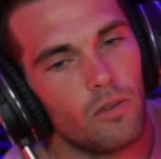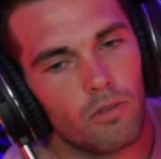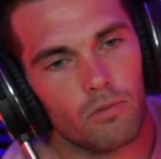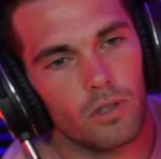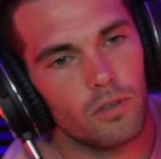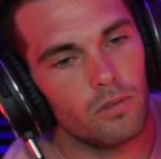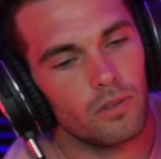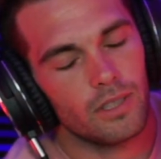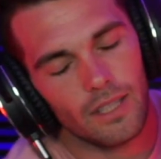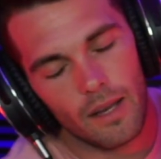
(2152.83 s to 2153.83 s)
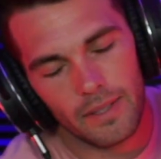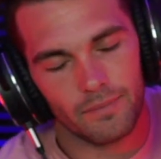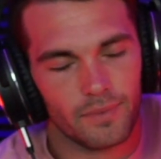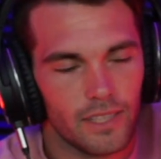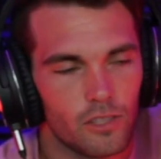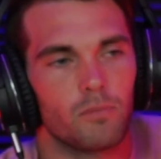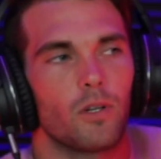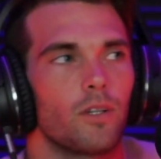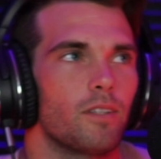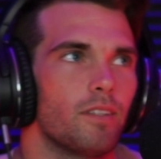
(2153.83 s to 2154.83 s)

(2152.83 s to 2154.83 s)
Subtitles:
throw, because I mean, it's smart.